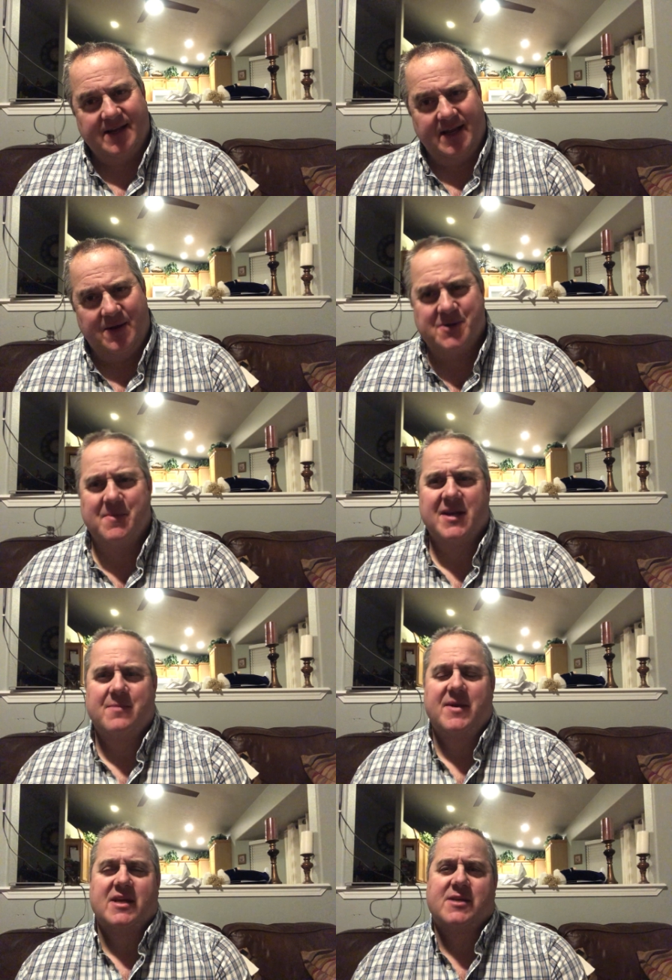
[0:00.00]
He was meant
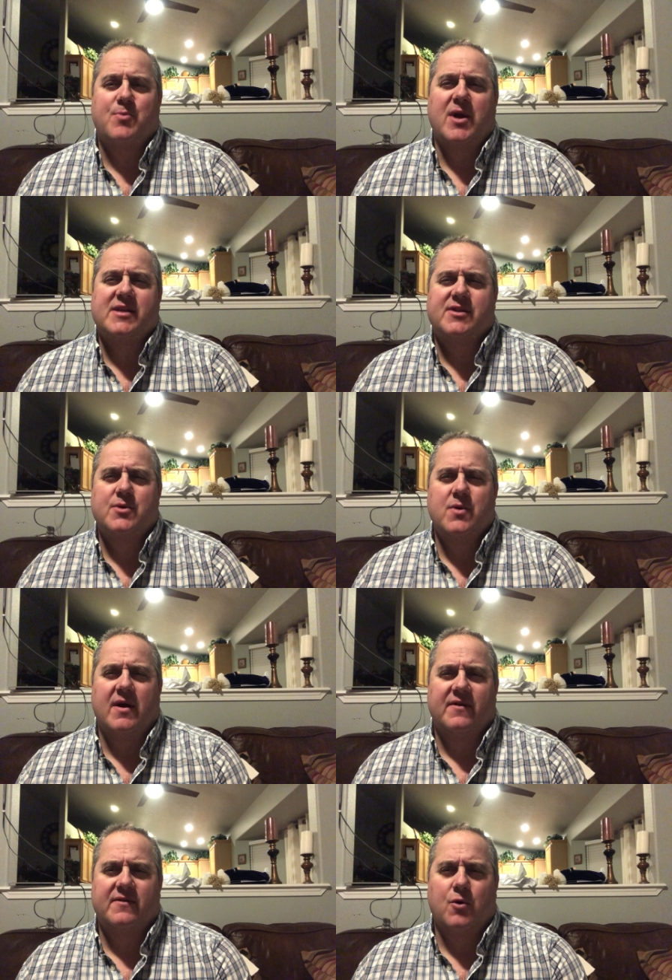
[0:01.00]
to be expressed through
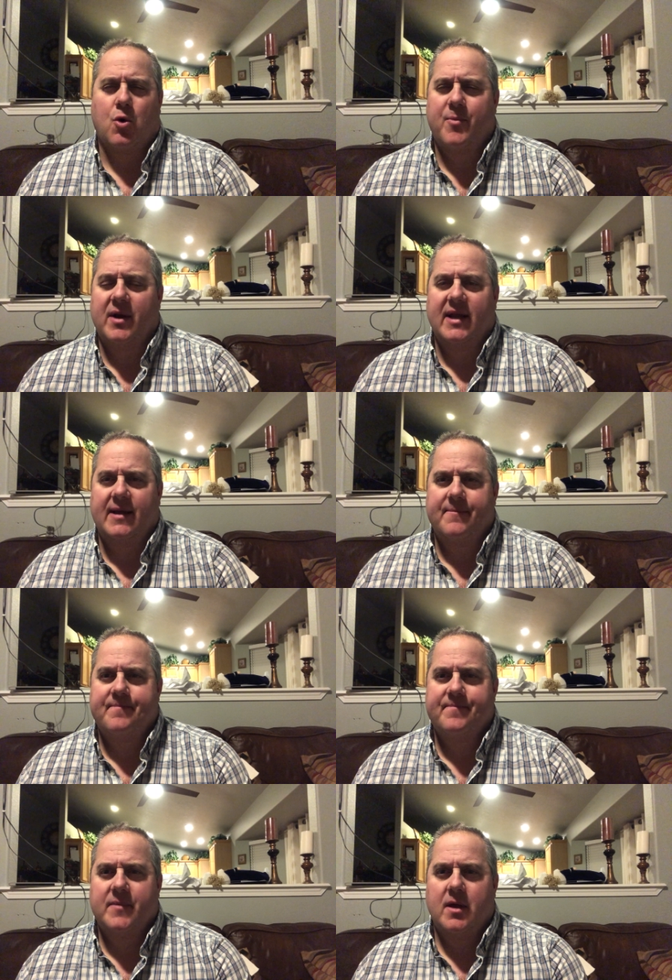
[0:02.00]
us corporately.
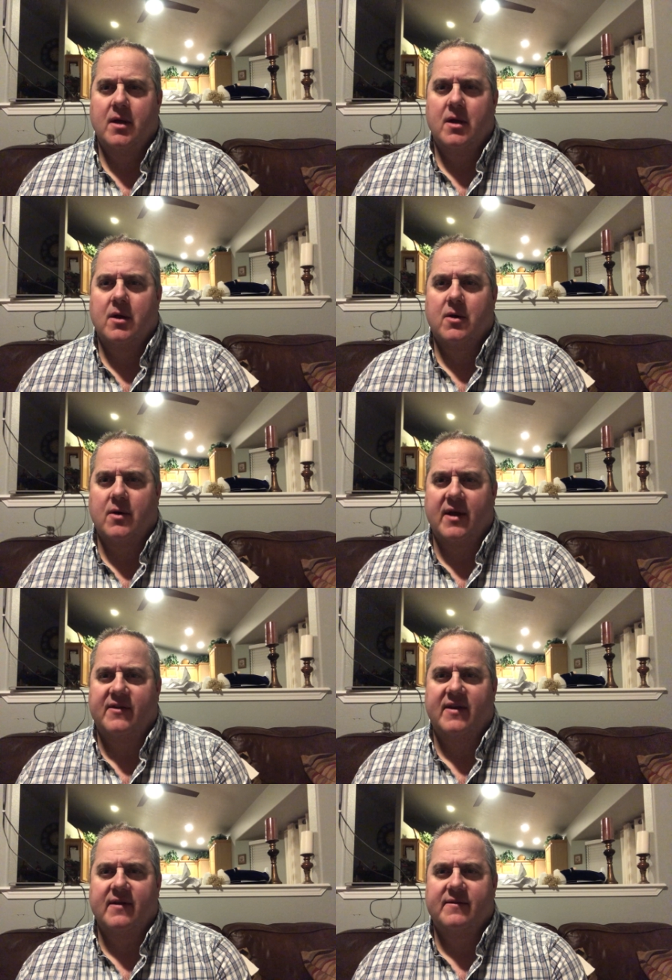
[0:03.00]

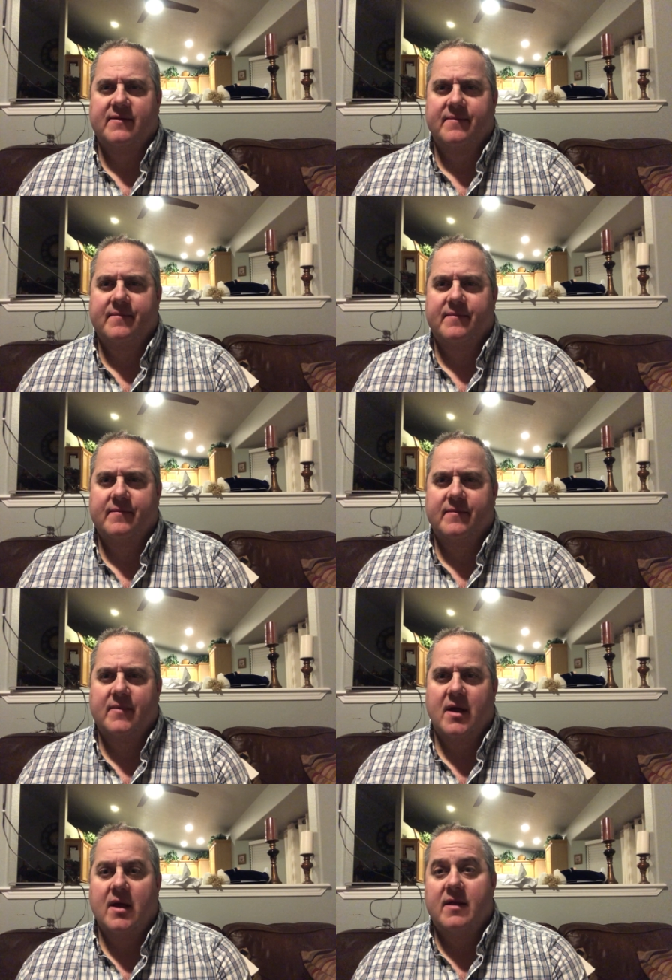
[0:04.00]
Christ is.
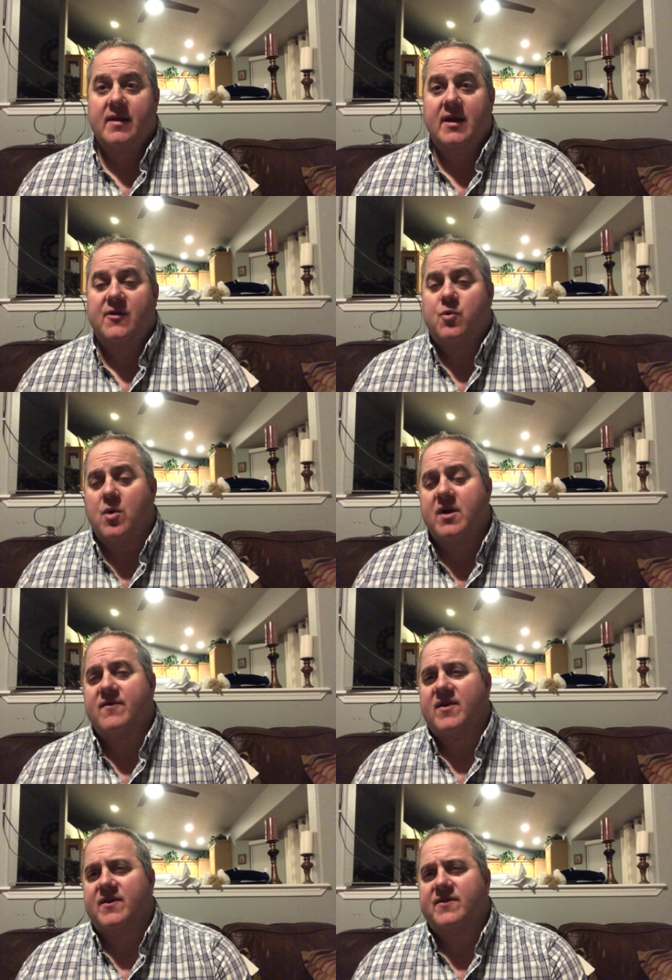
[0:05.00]
That each one
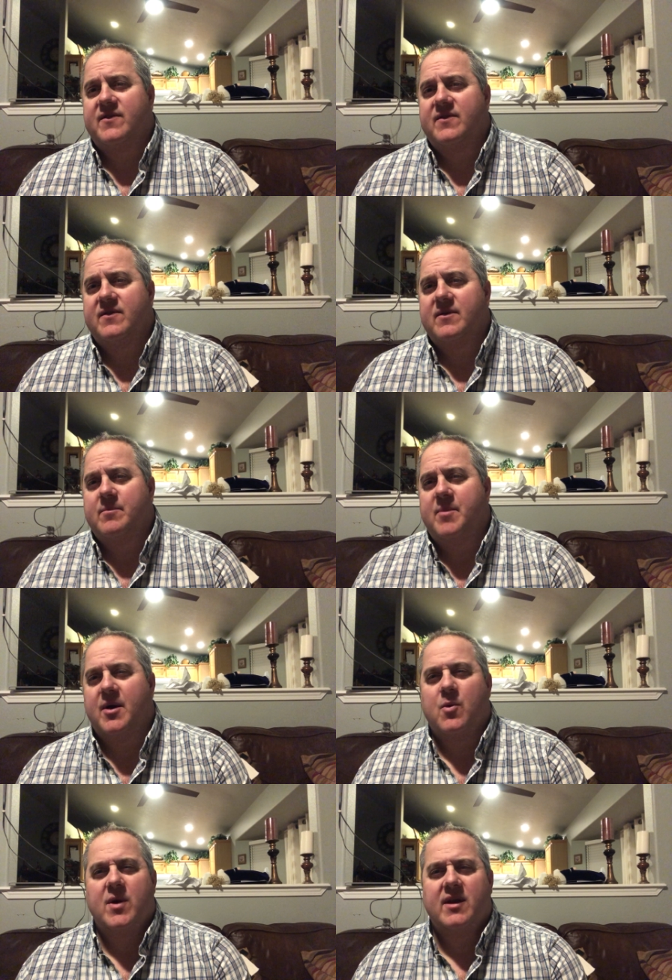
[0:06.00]
of us,
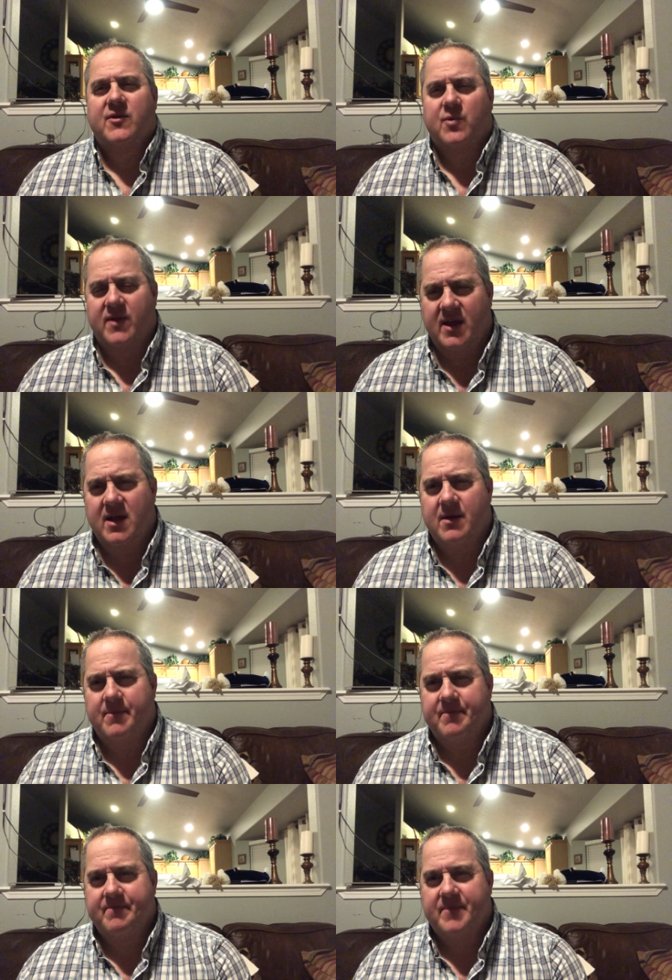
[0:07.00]
bearing witness with
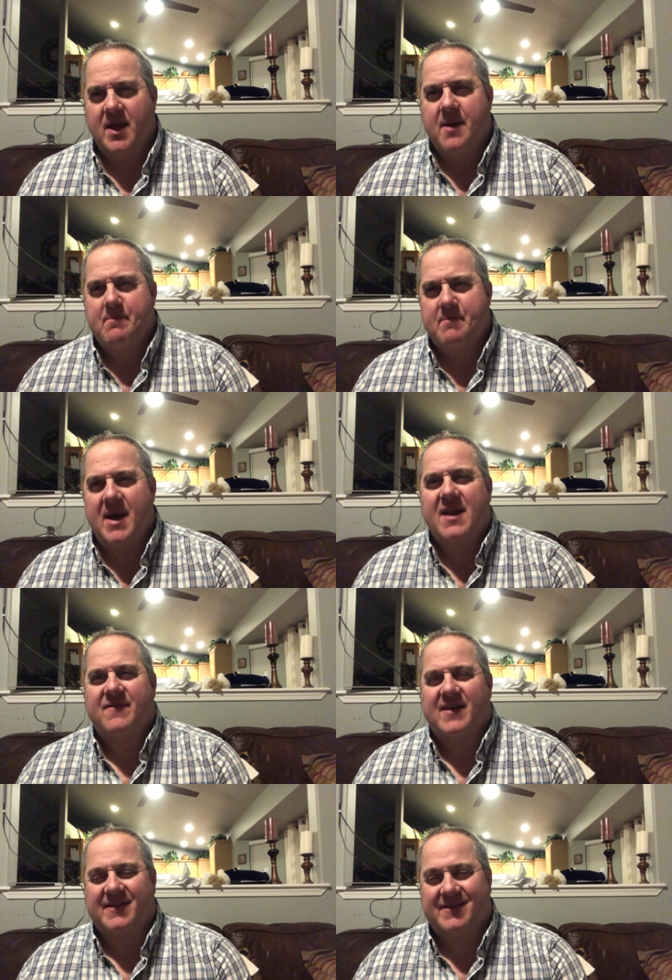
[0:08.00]
Him,
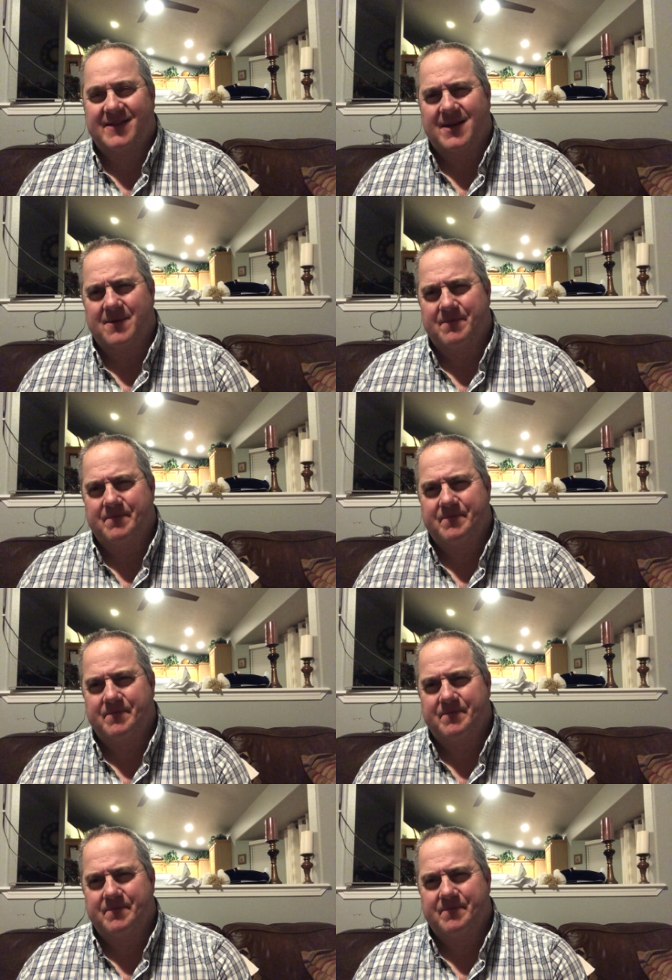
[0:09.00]
manifests Him.